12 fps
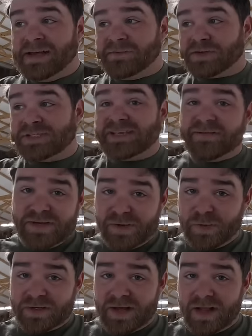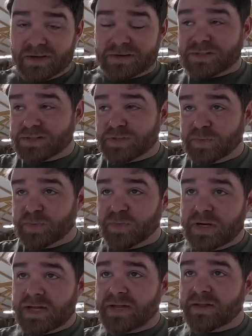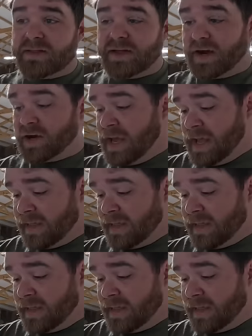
for $71, so pretty good there.